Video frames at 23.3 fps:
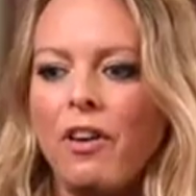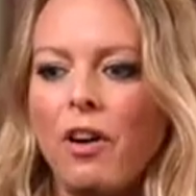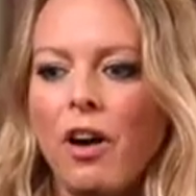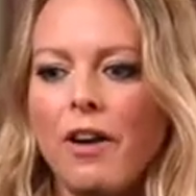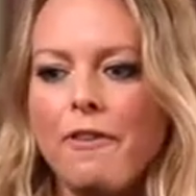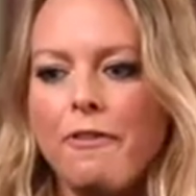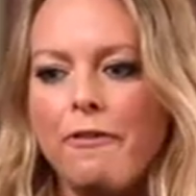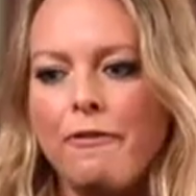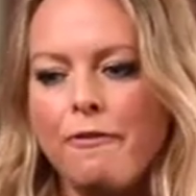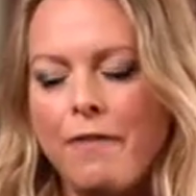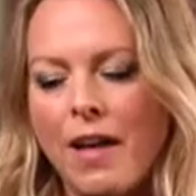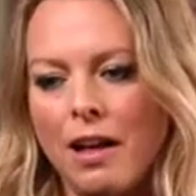I
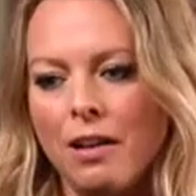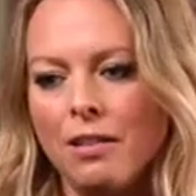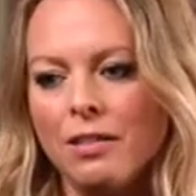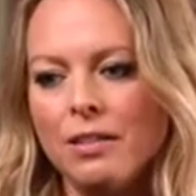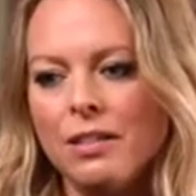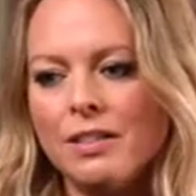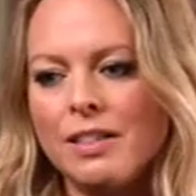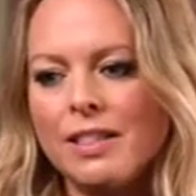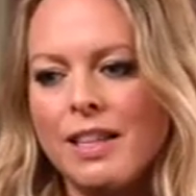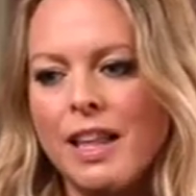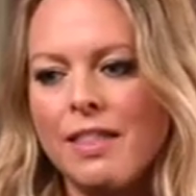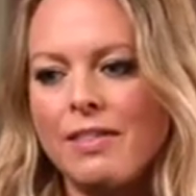
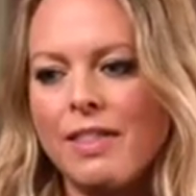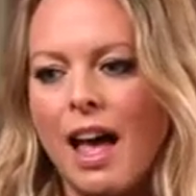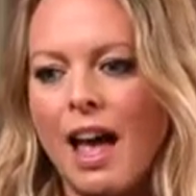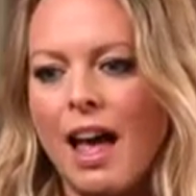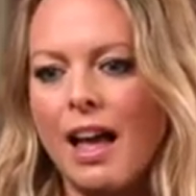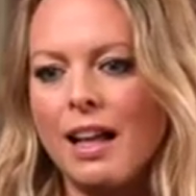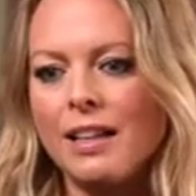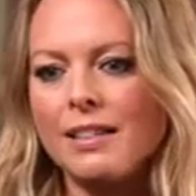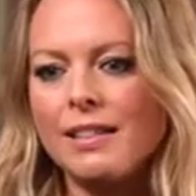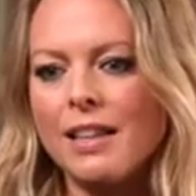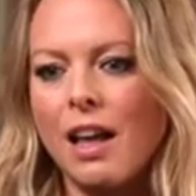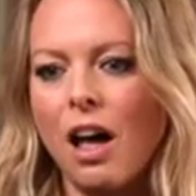felt
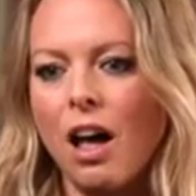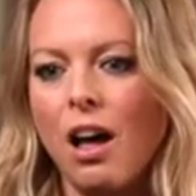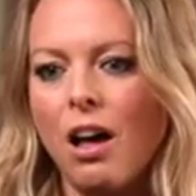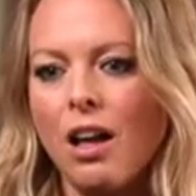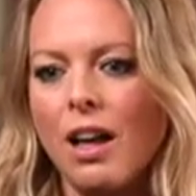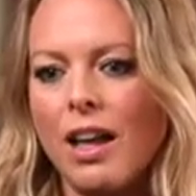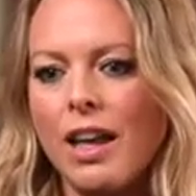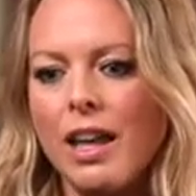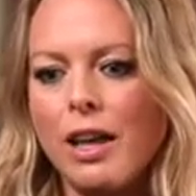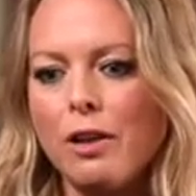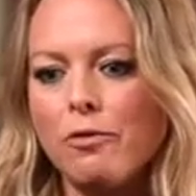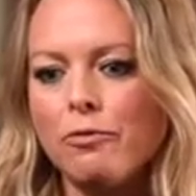that
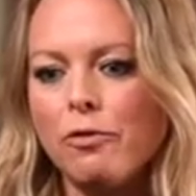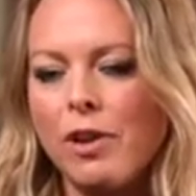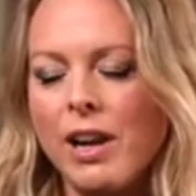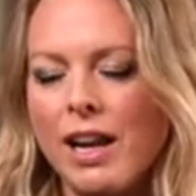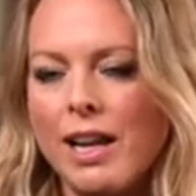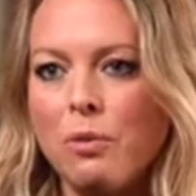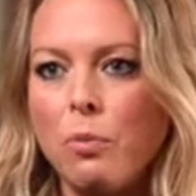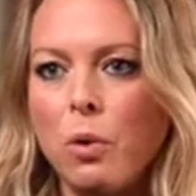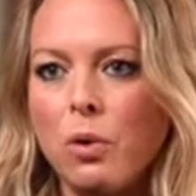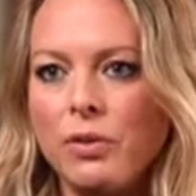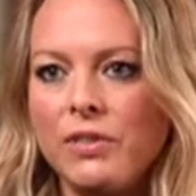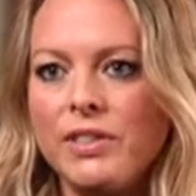I really
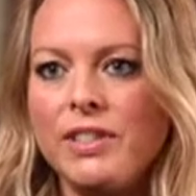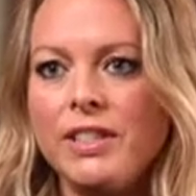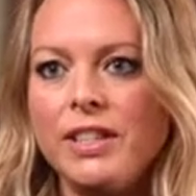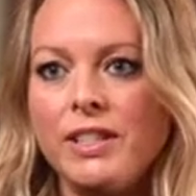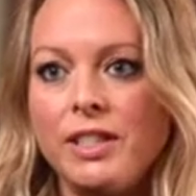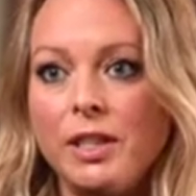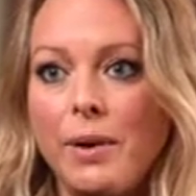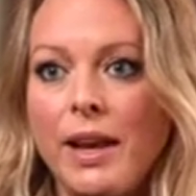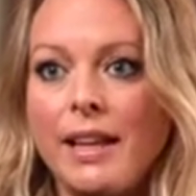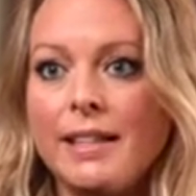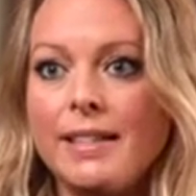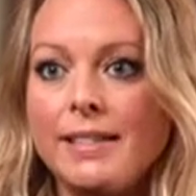wanted
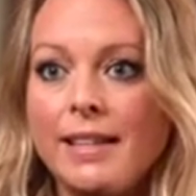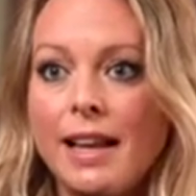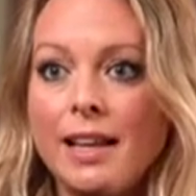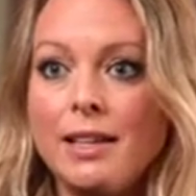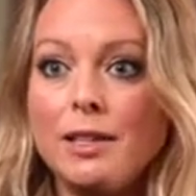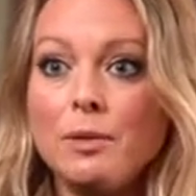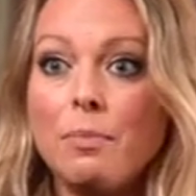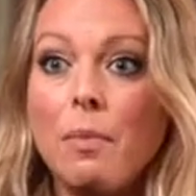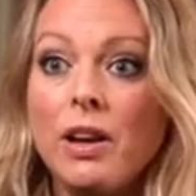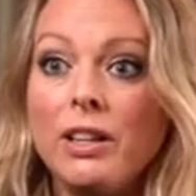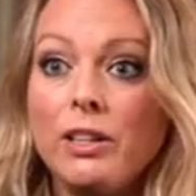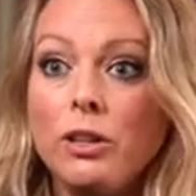to extend
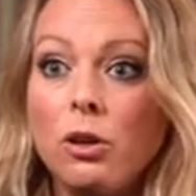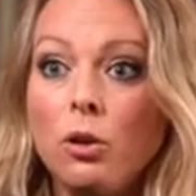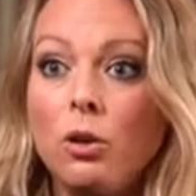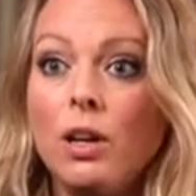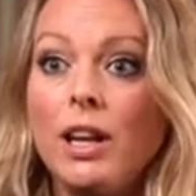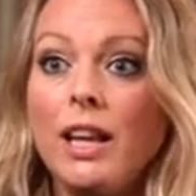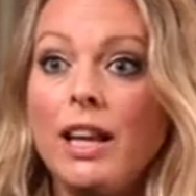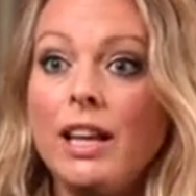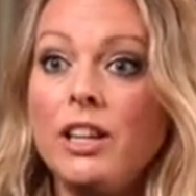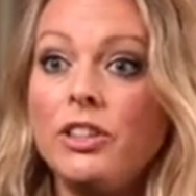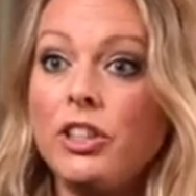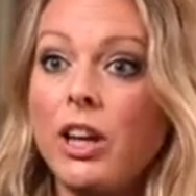my
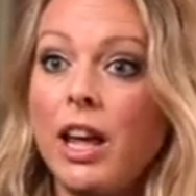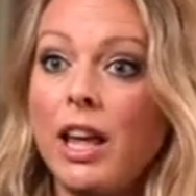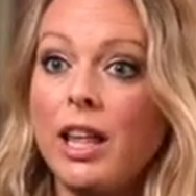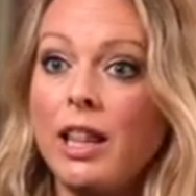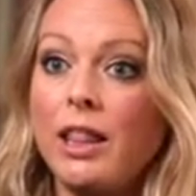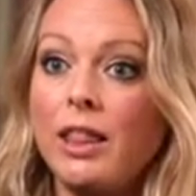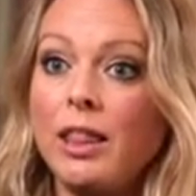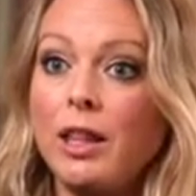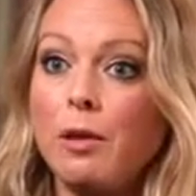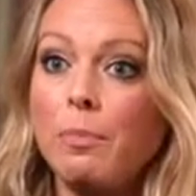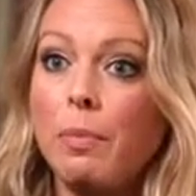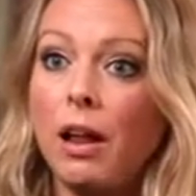knowledge
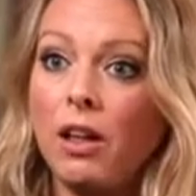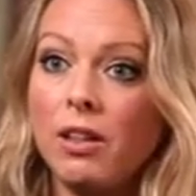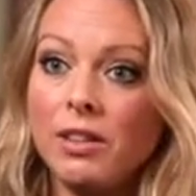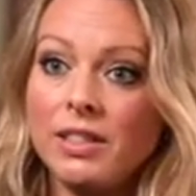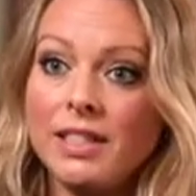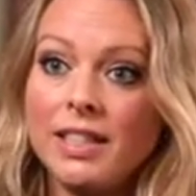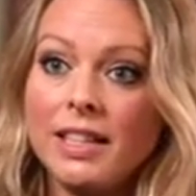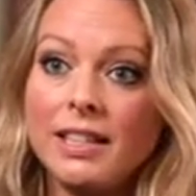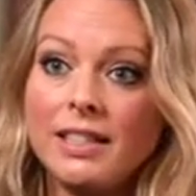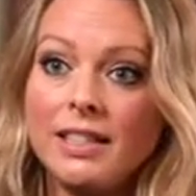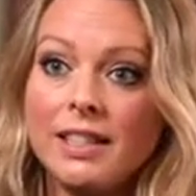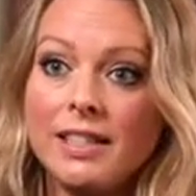in the
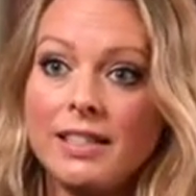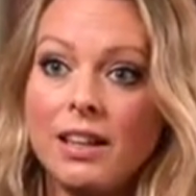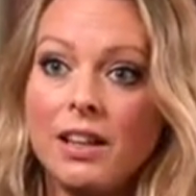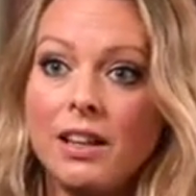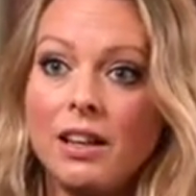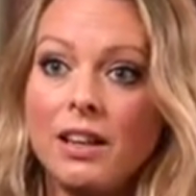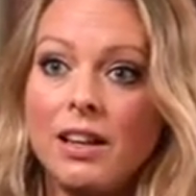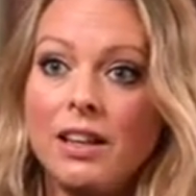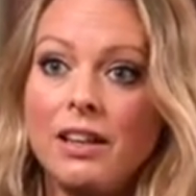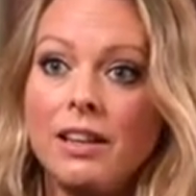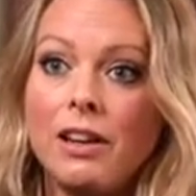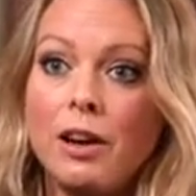planting
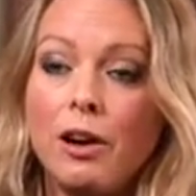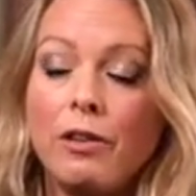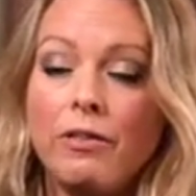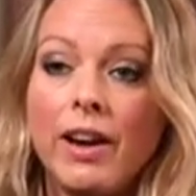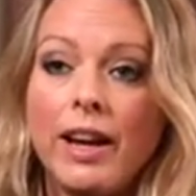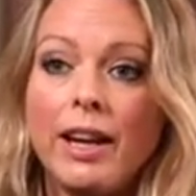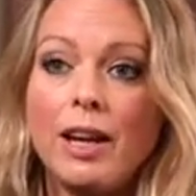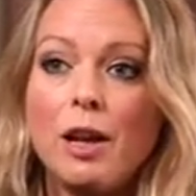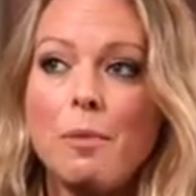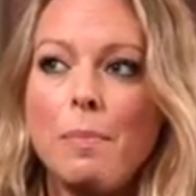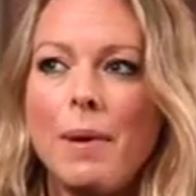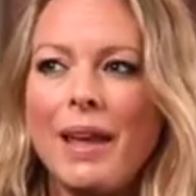design
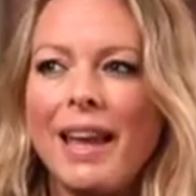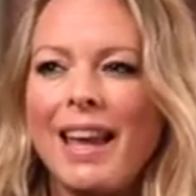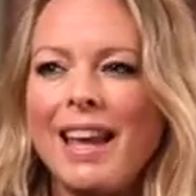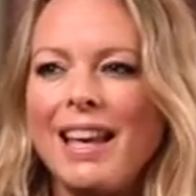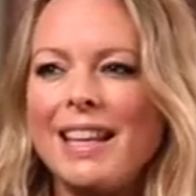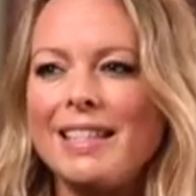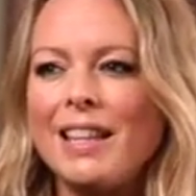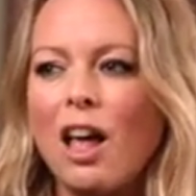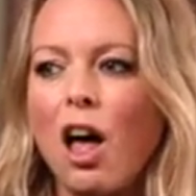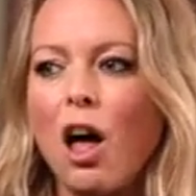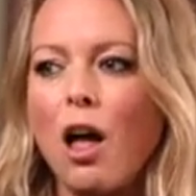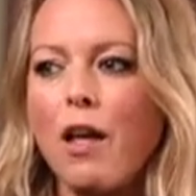arena
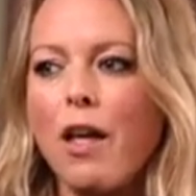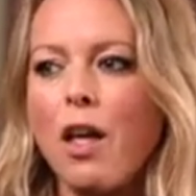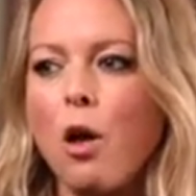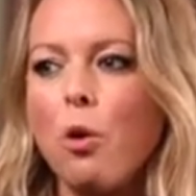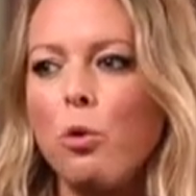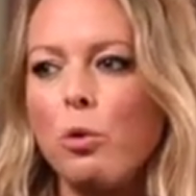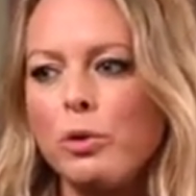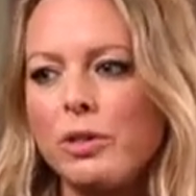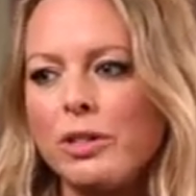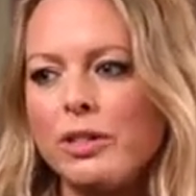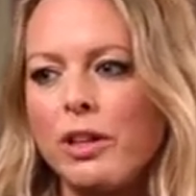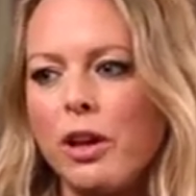because I
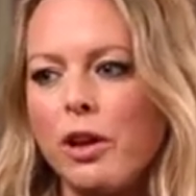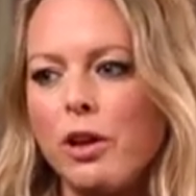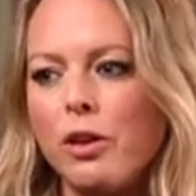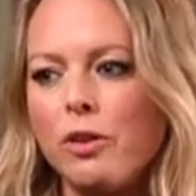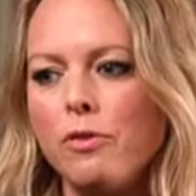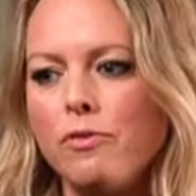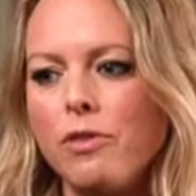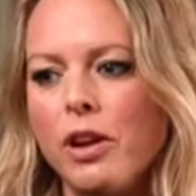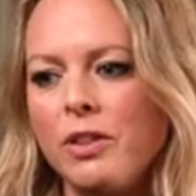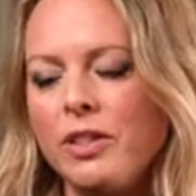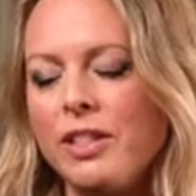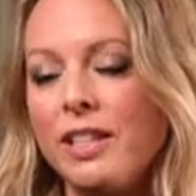also
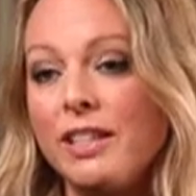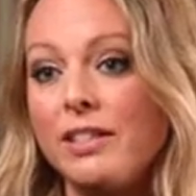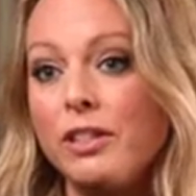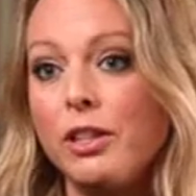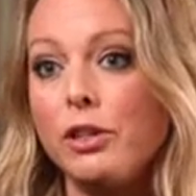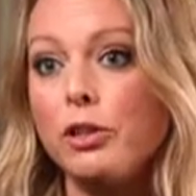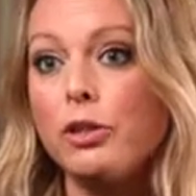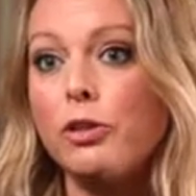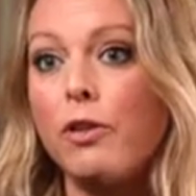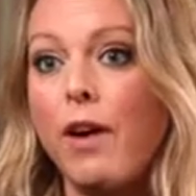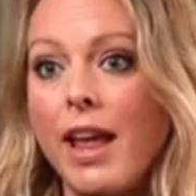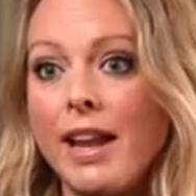noticed a
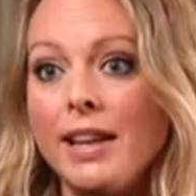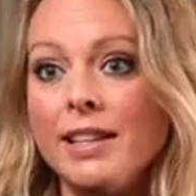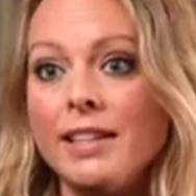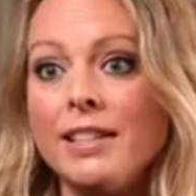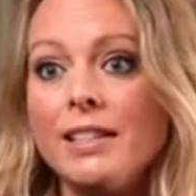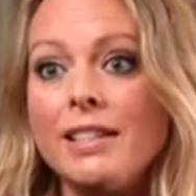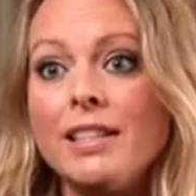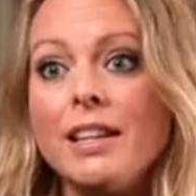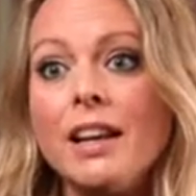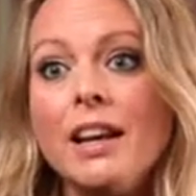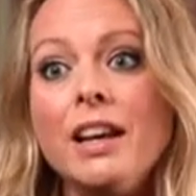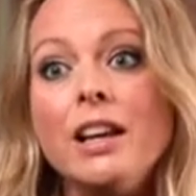trend